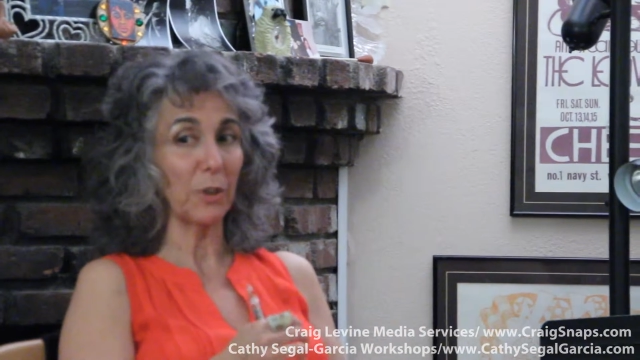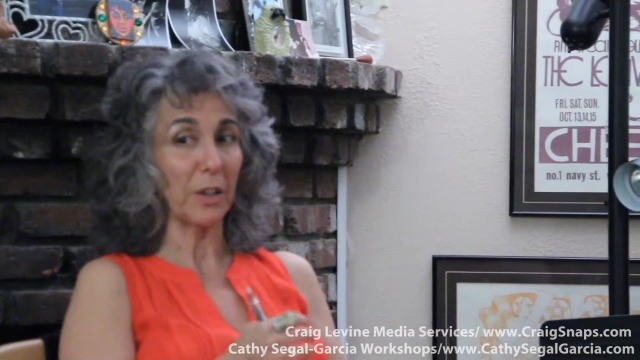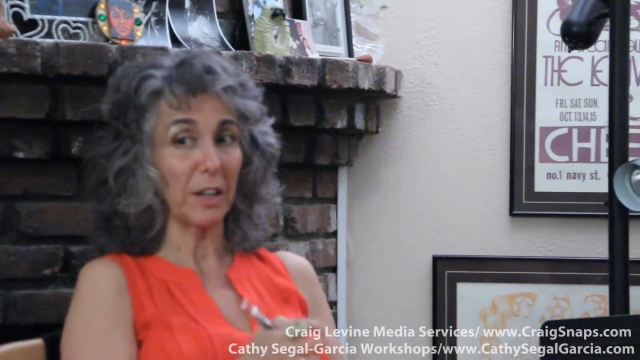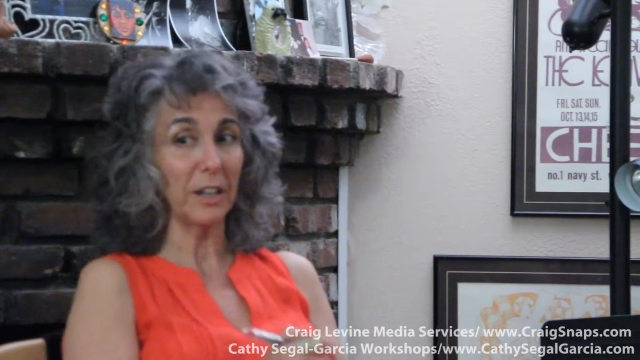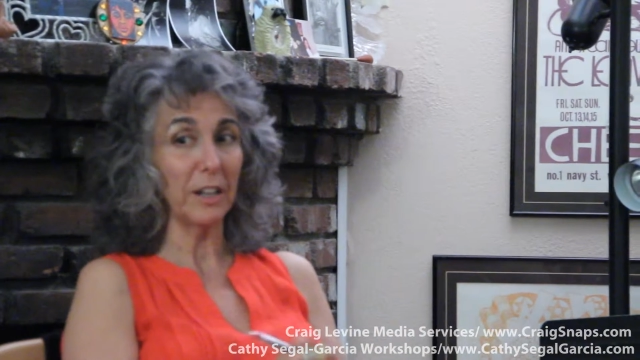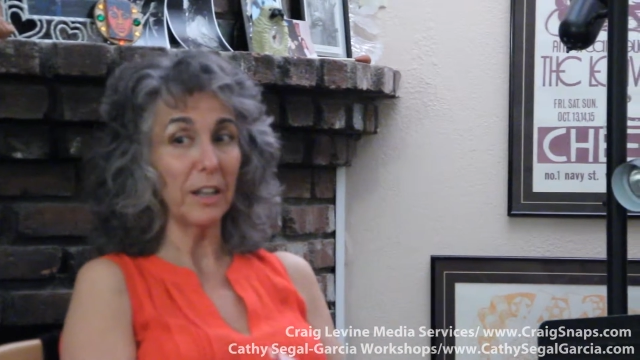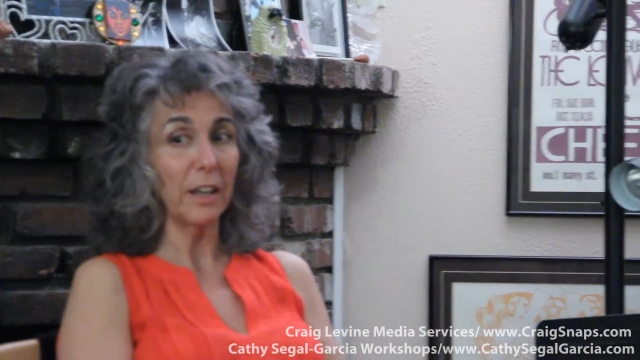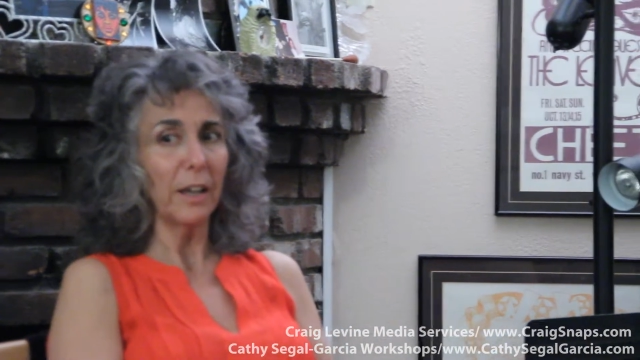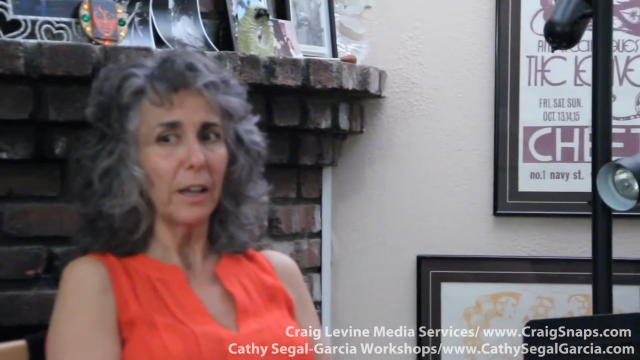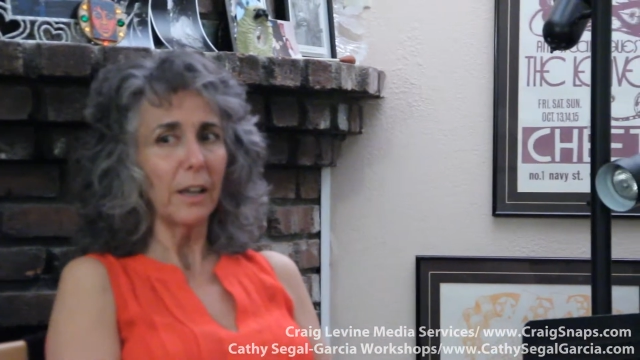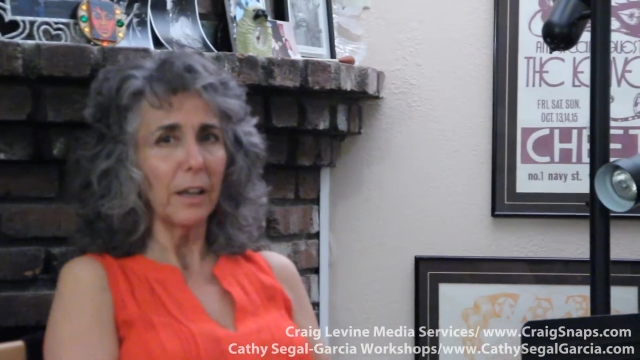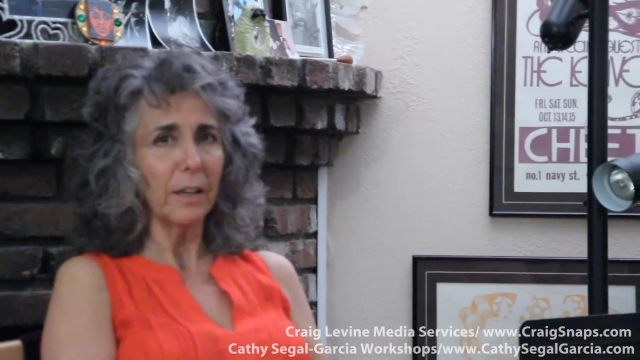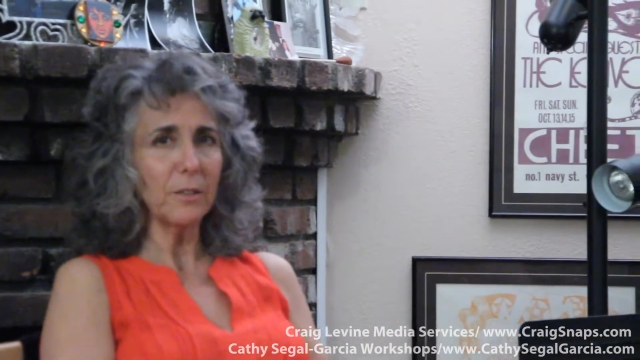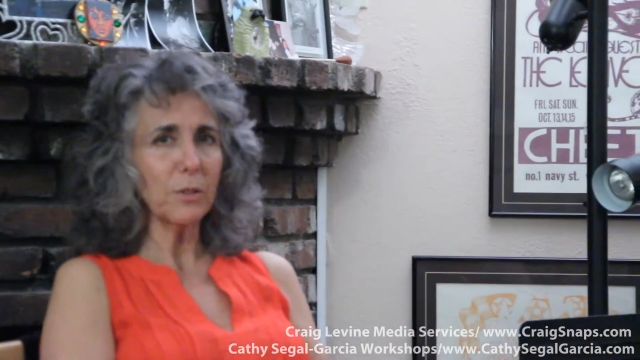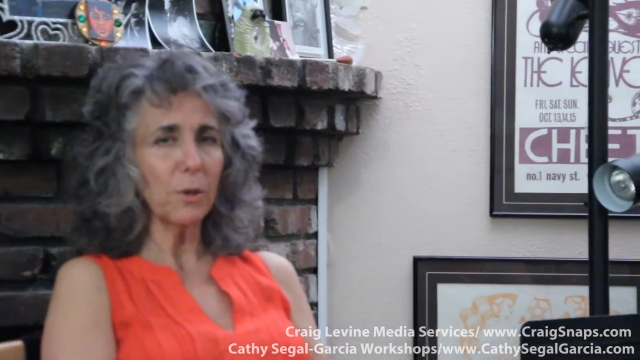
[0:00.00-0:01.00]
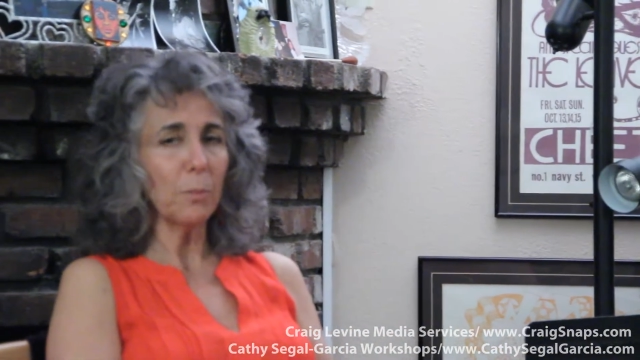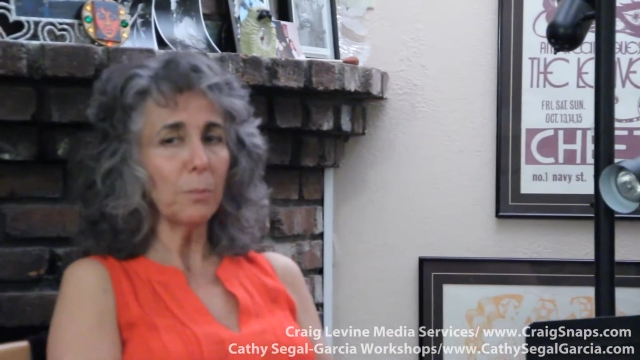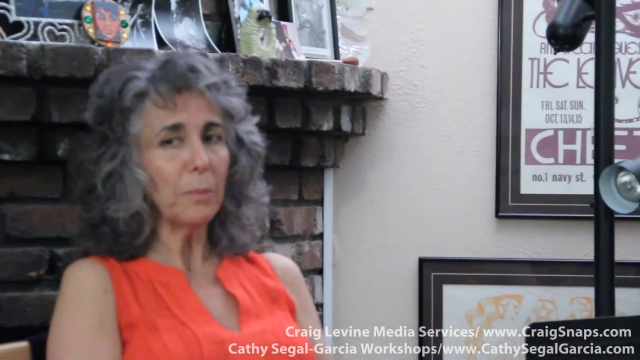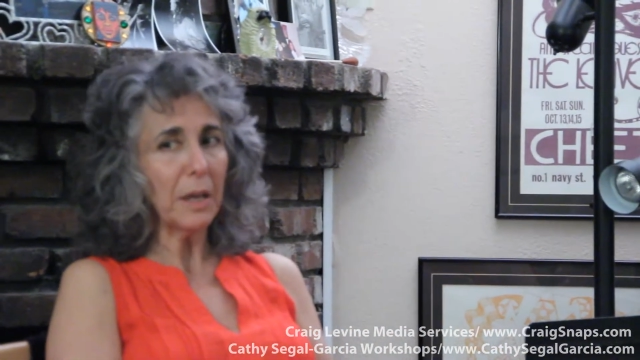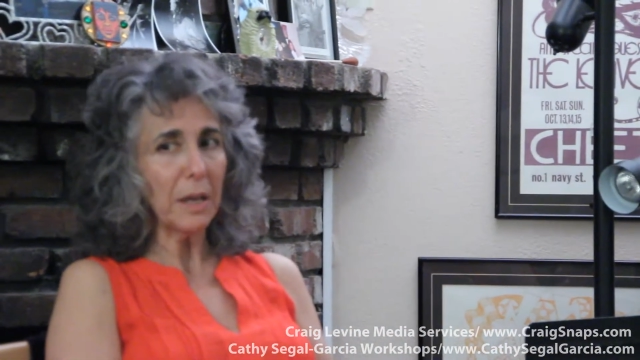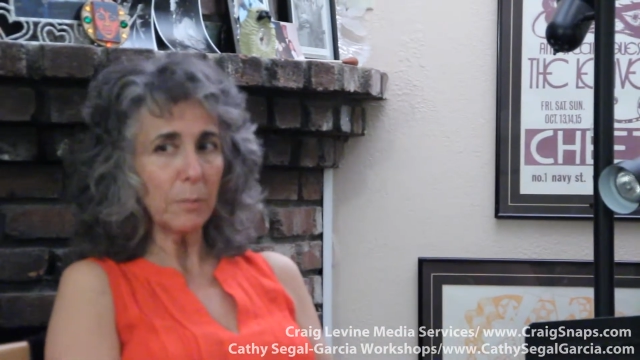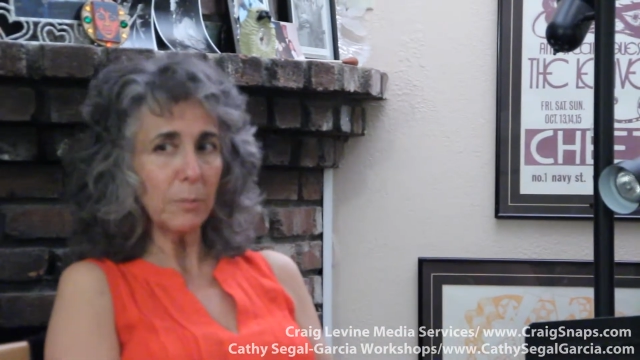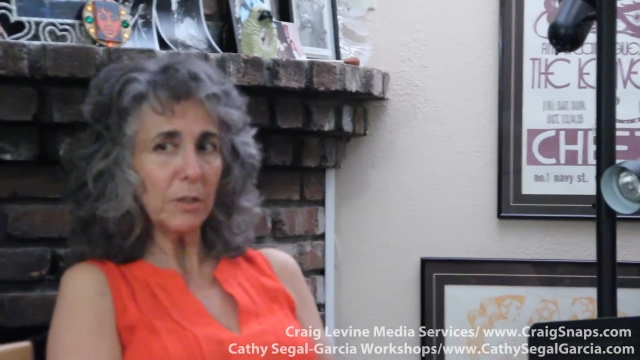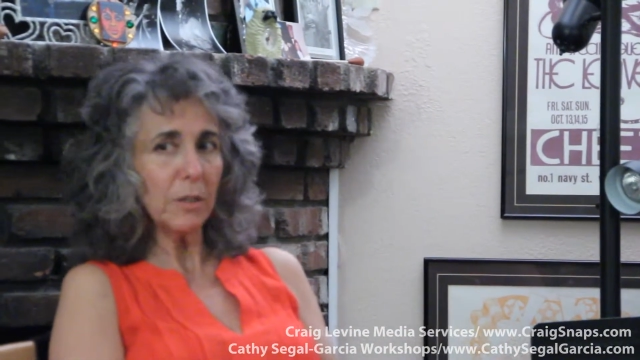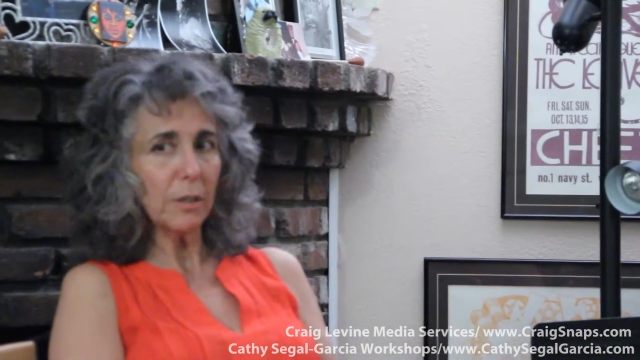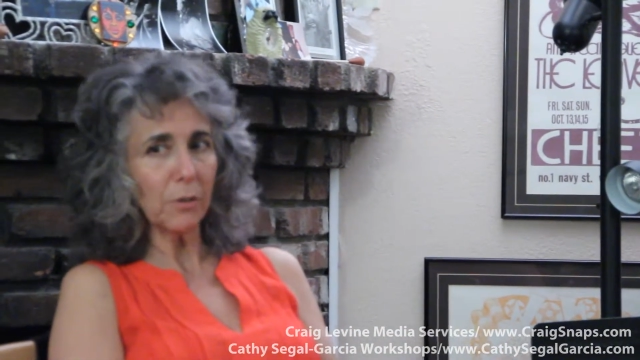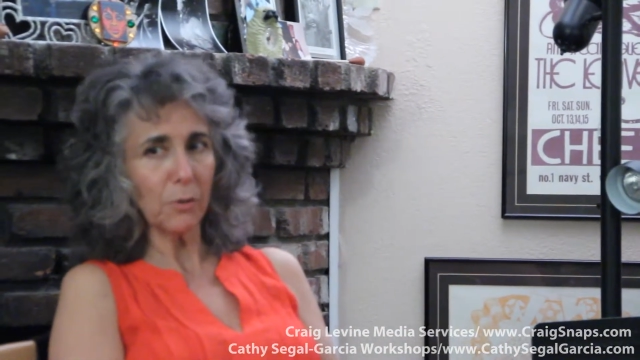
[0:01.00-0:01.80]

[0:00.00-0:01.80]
right? And so maybe the